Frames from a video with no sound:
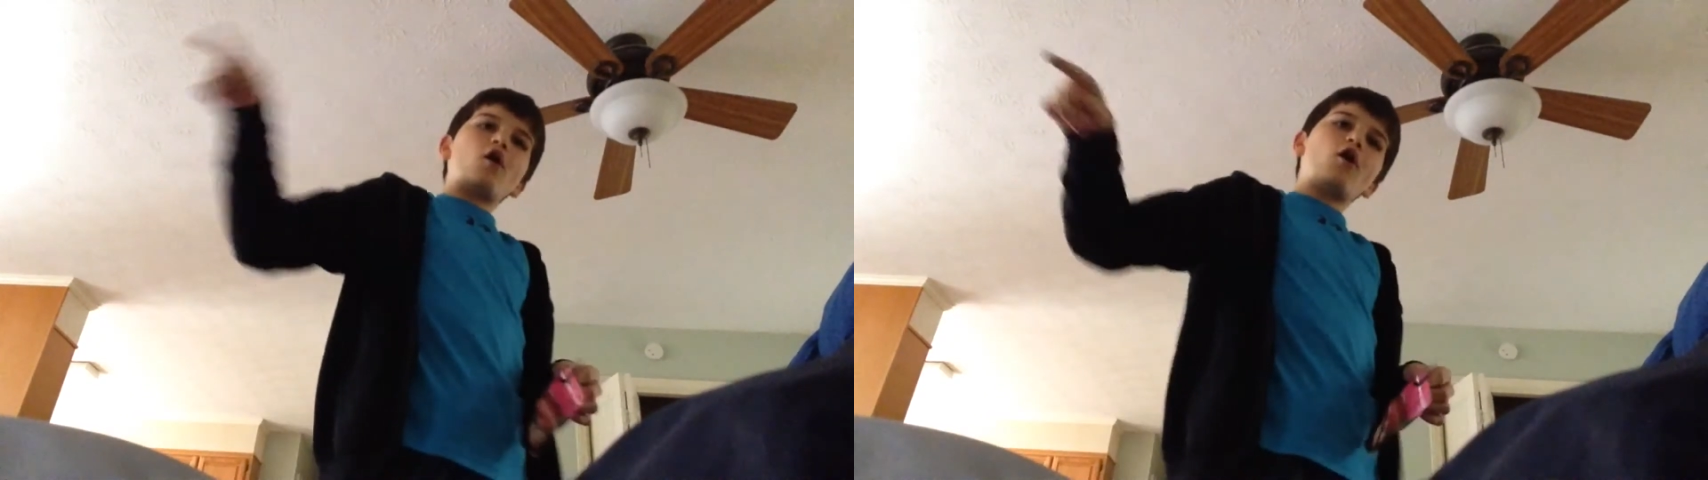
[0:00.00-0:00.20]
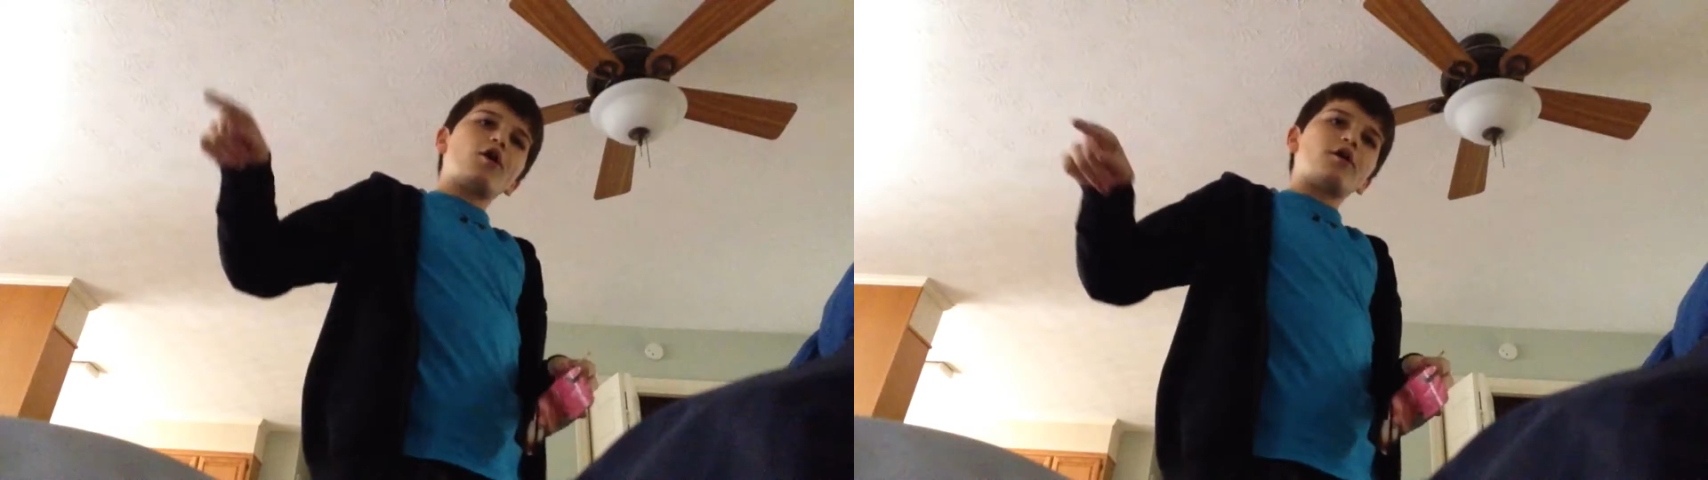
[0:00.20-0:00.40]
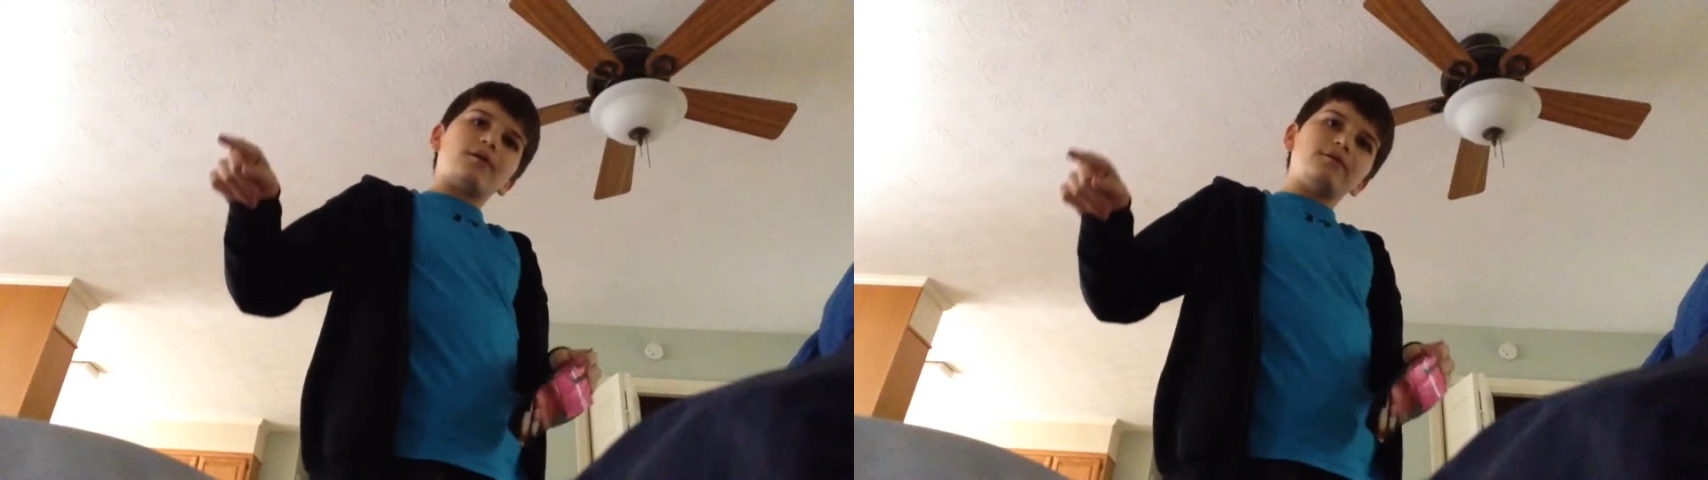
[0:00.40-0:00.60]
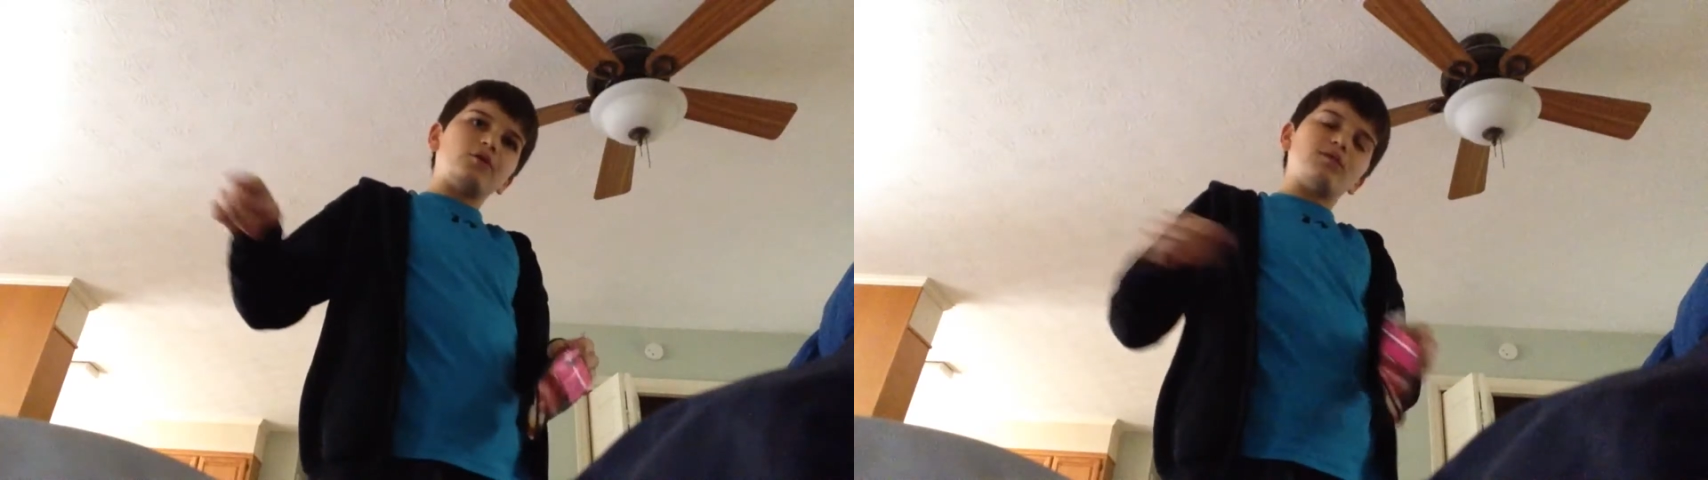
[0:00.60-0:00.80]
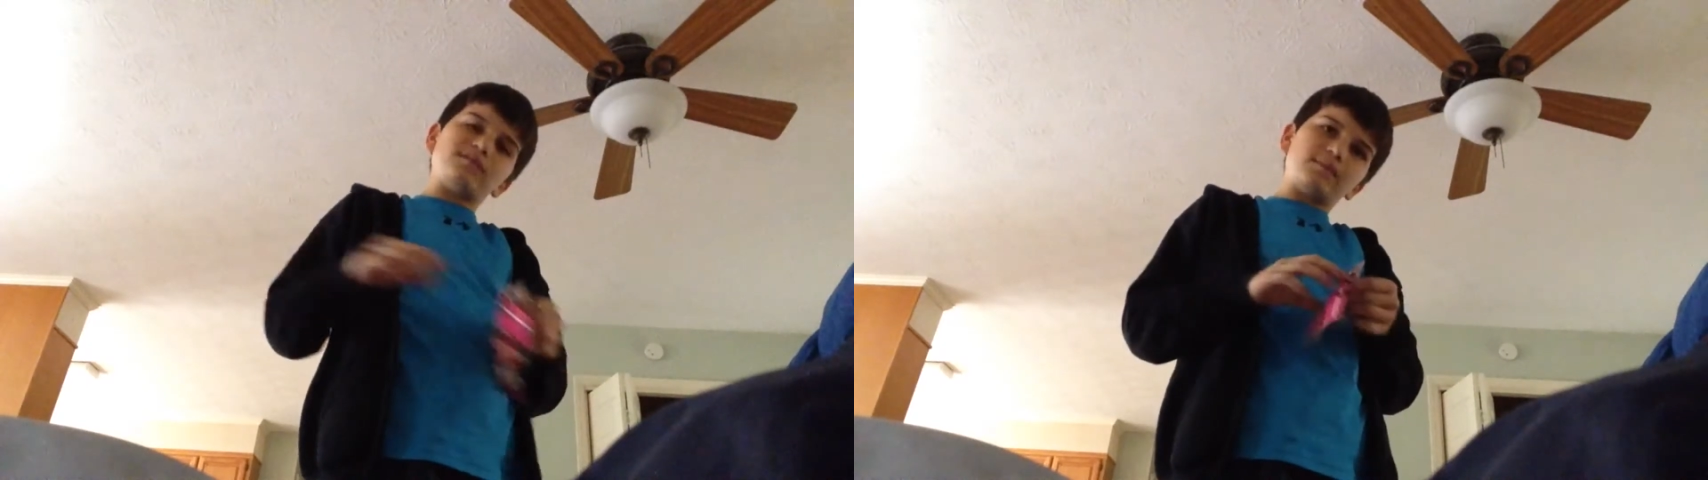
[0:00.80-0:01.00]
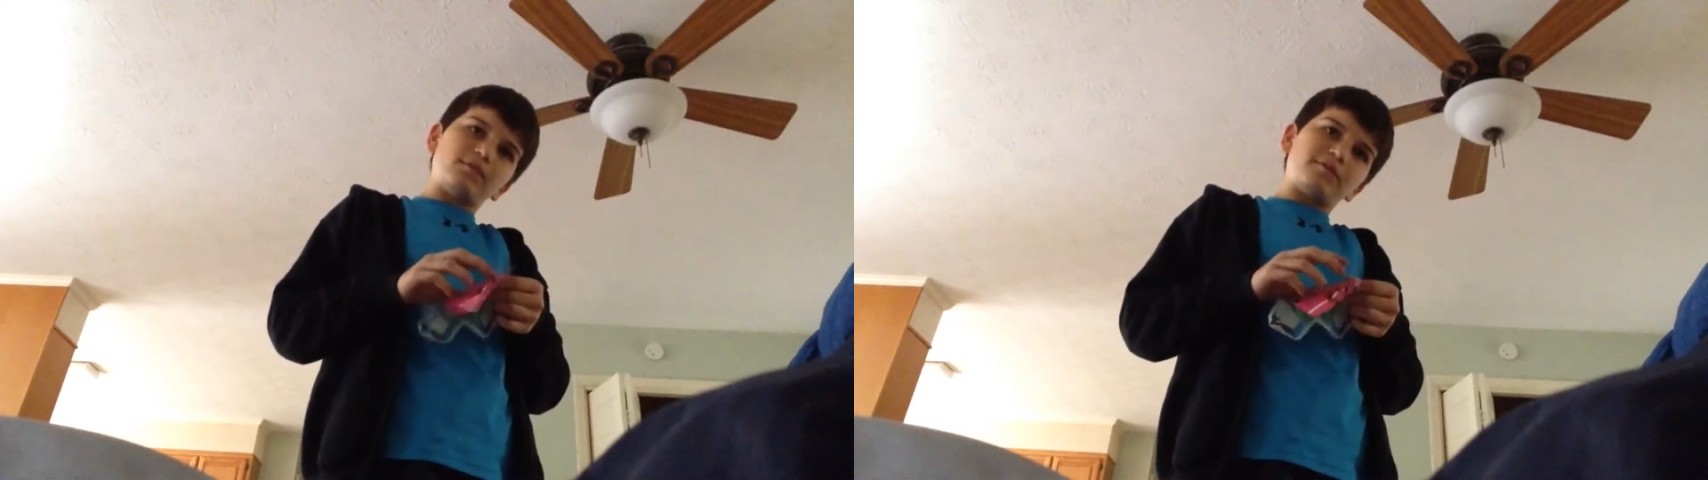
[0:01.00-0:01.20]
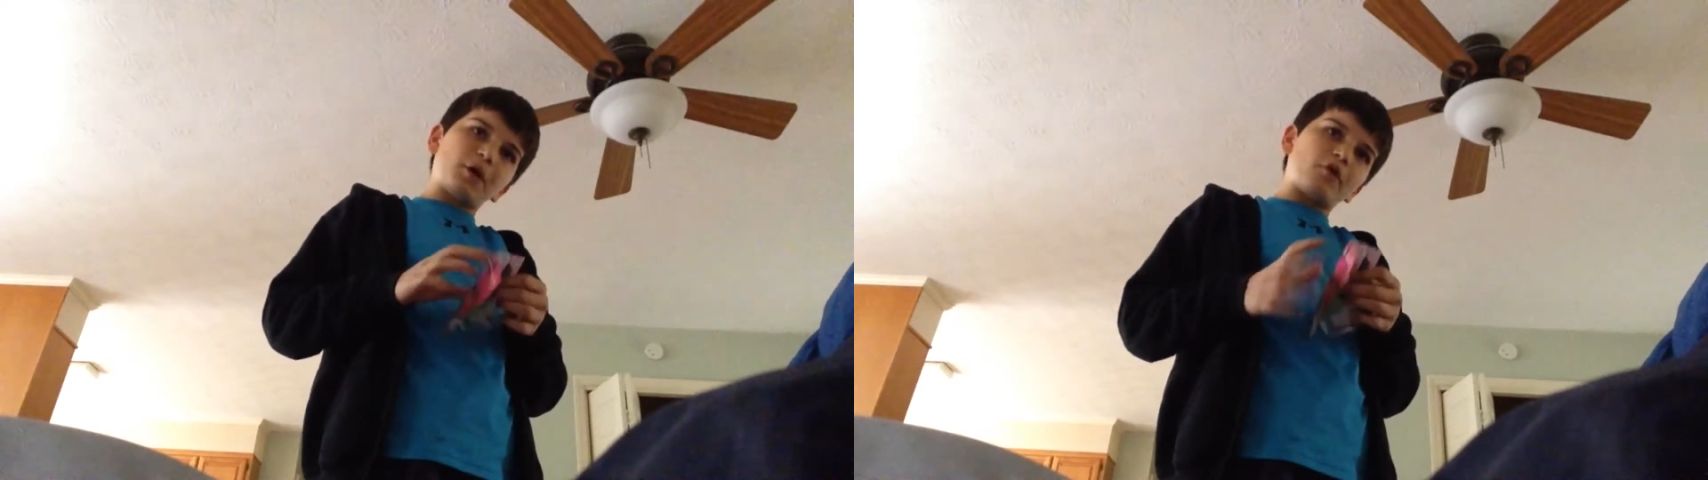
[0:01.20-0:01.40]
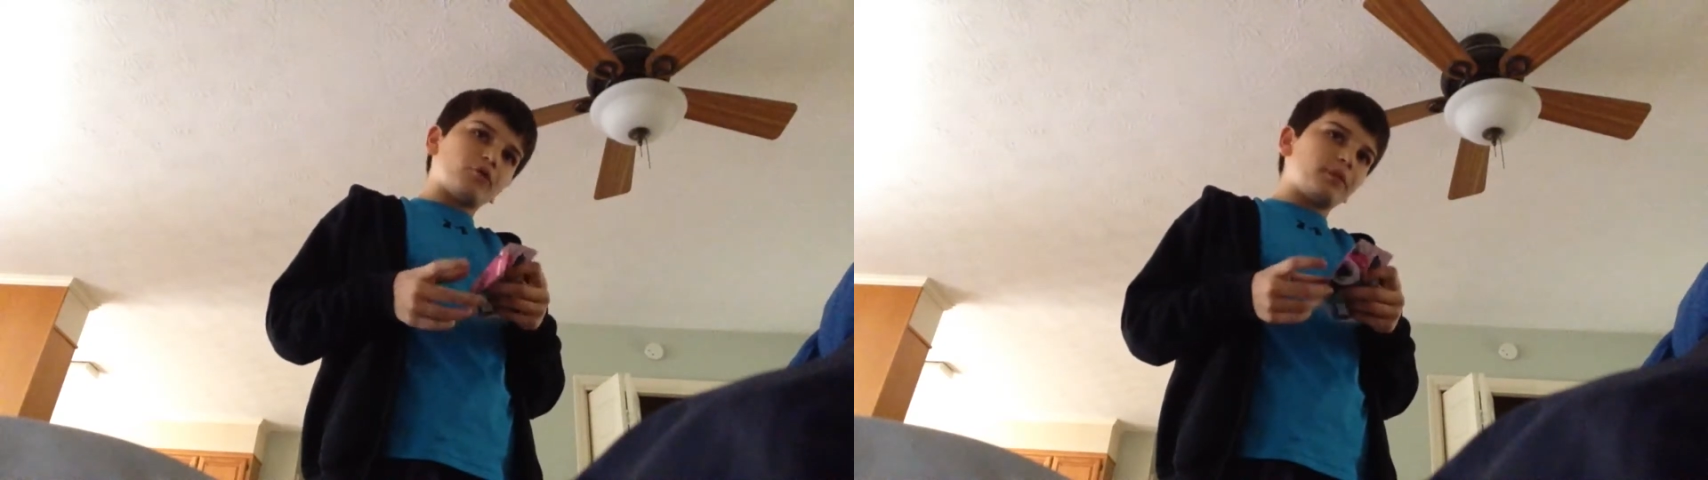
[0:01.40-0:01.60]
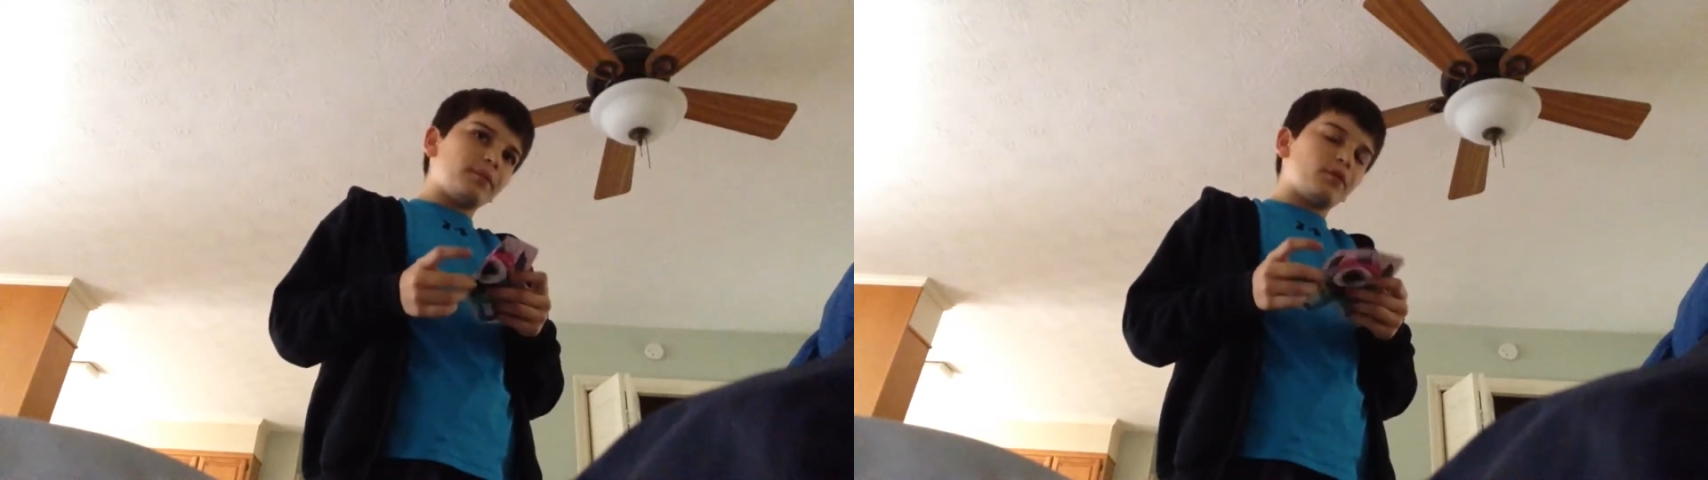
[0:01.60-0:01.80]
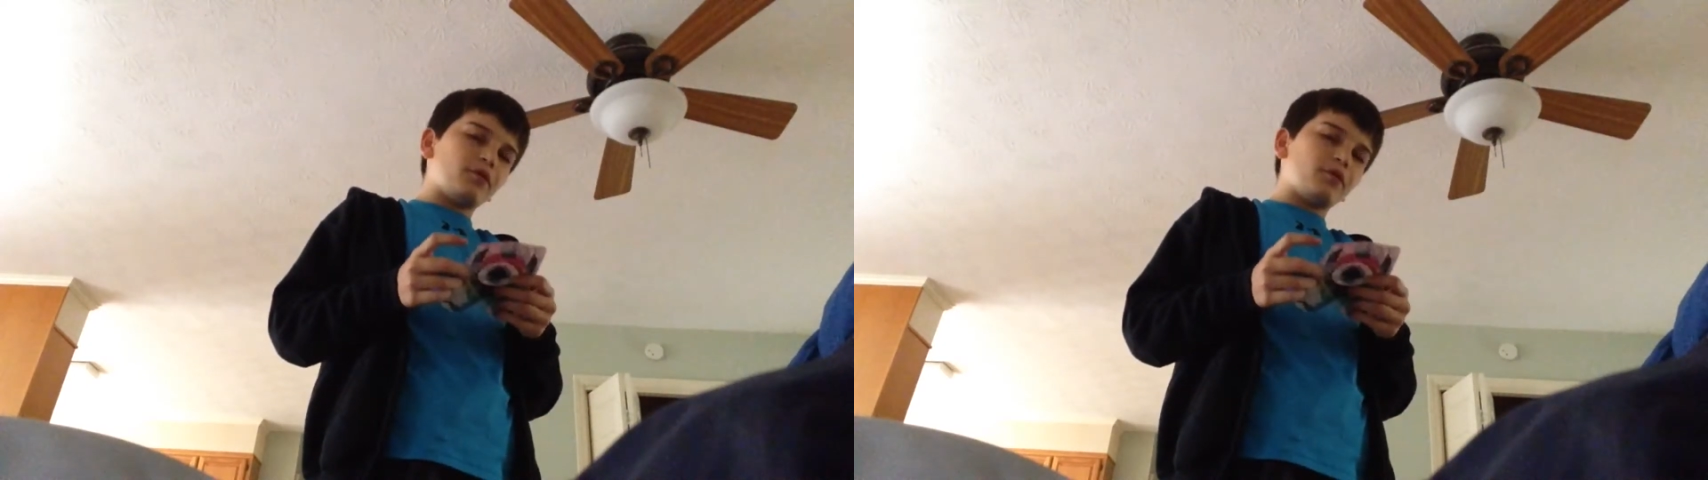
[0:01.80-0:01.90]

are known as the most powerful people